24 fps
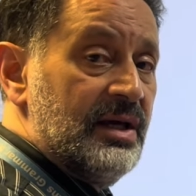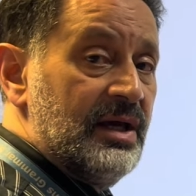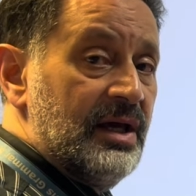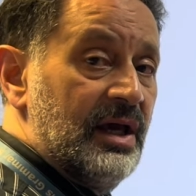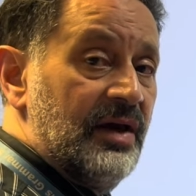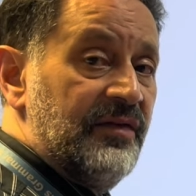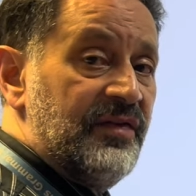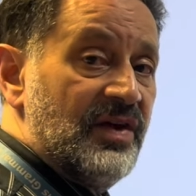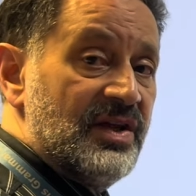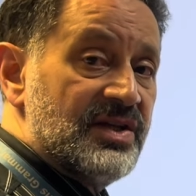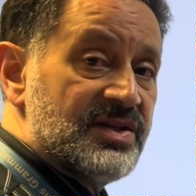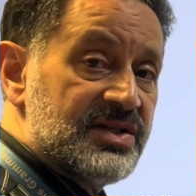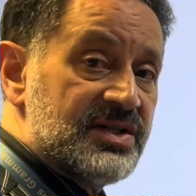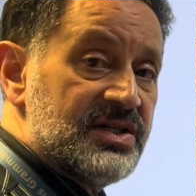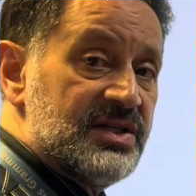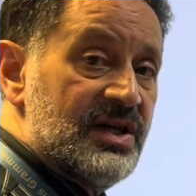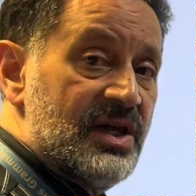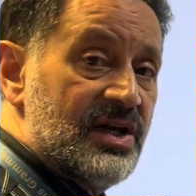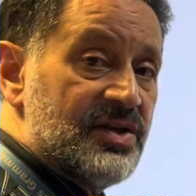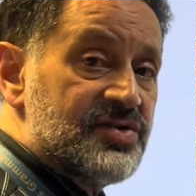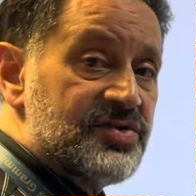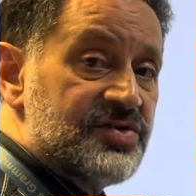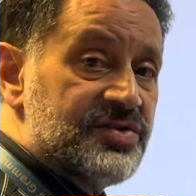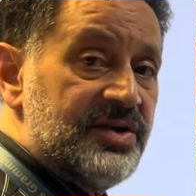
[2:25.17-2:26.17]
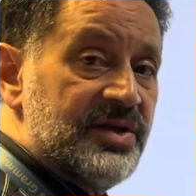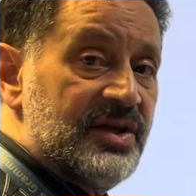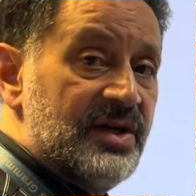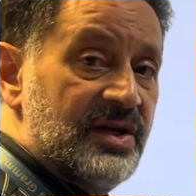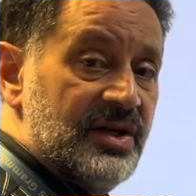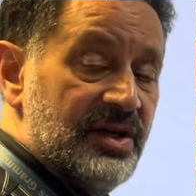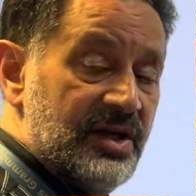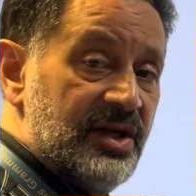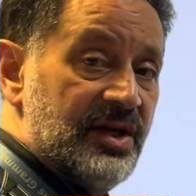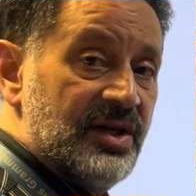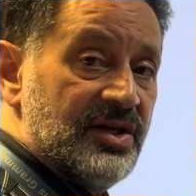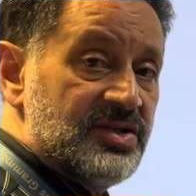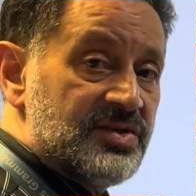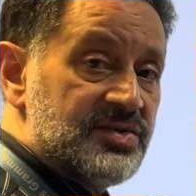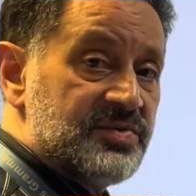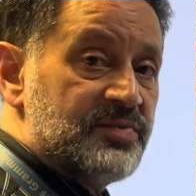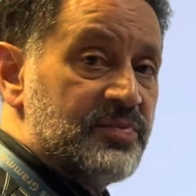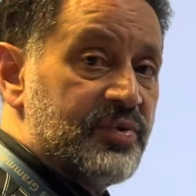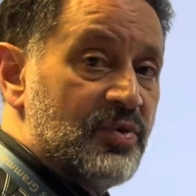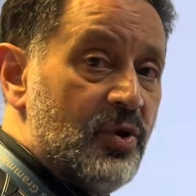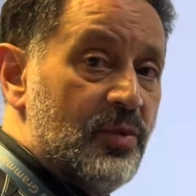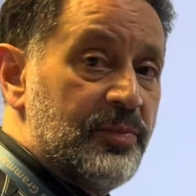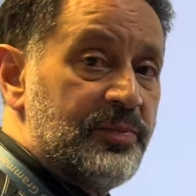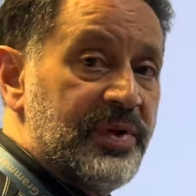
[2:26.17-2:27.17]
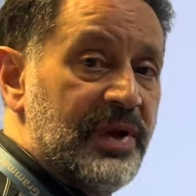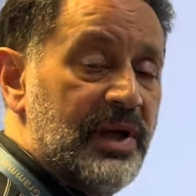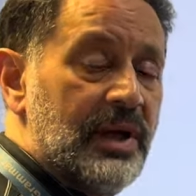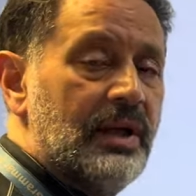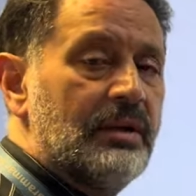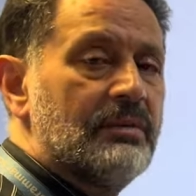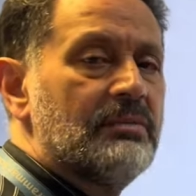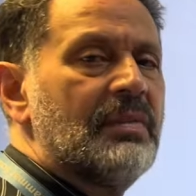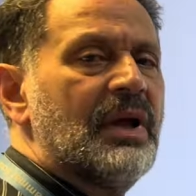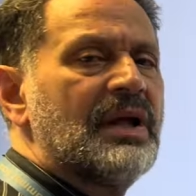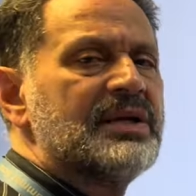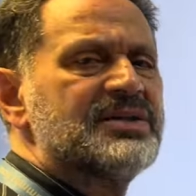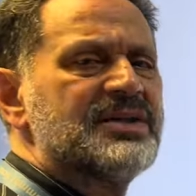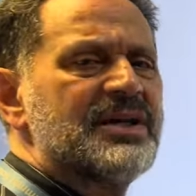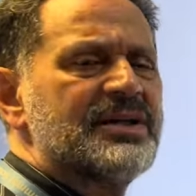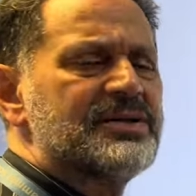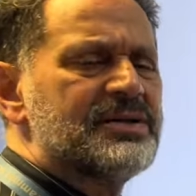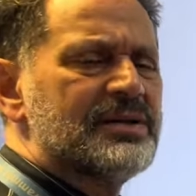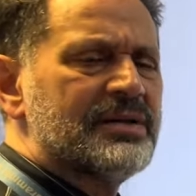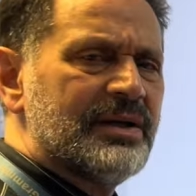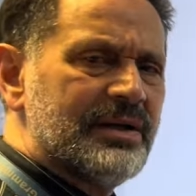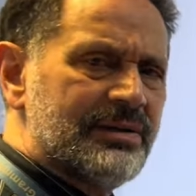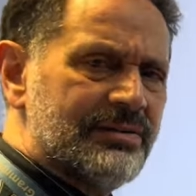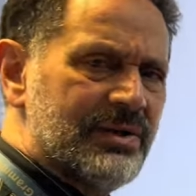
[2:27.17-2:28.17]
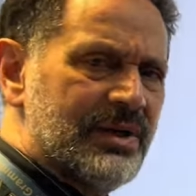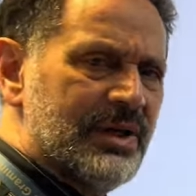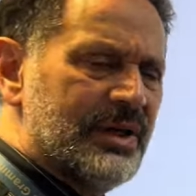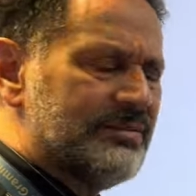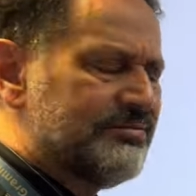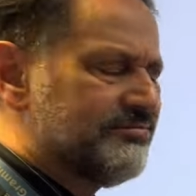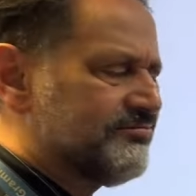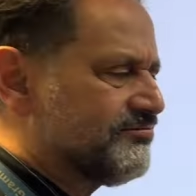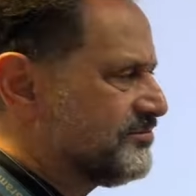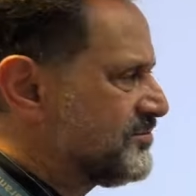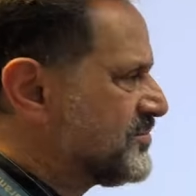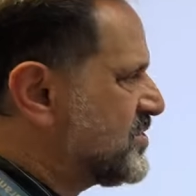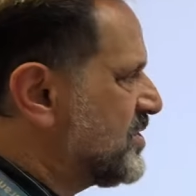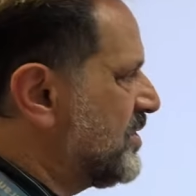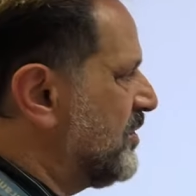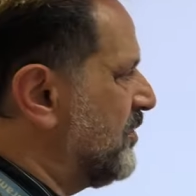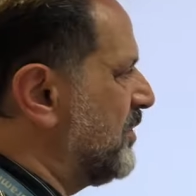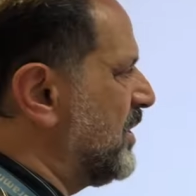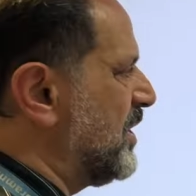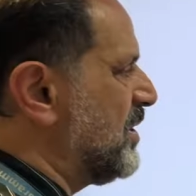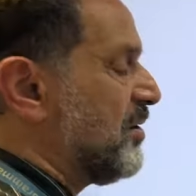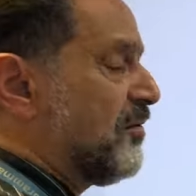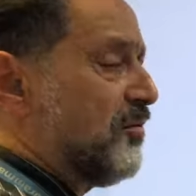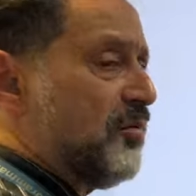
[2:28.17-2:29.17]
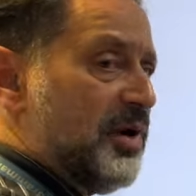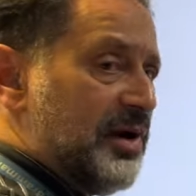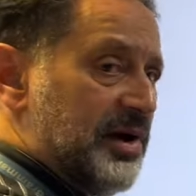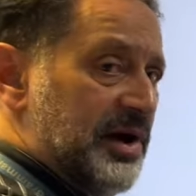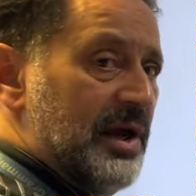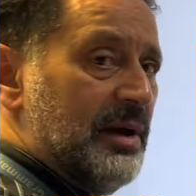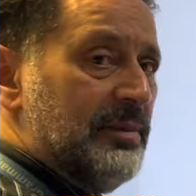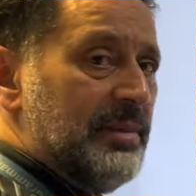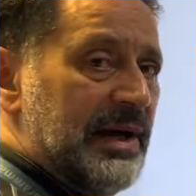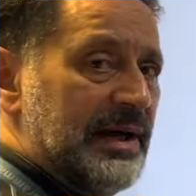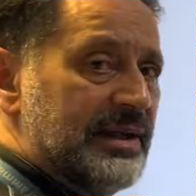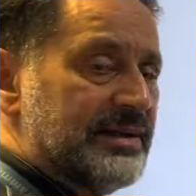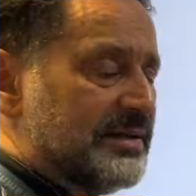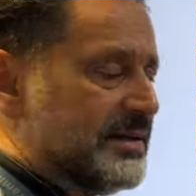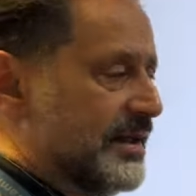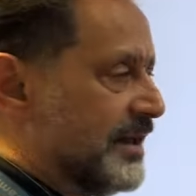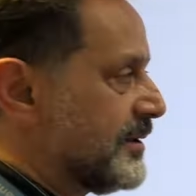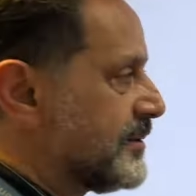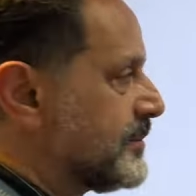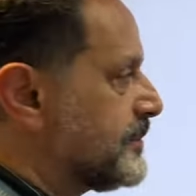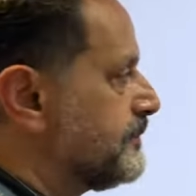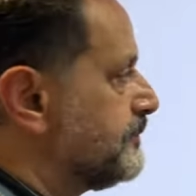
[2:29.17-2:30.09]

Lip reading: If it's CH3, is propene, etc. Right? So we don't worry about that.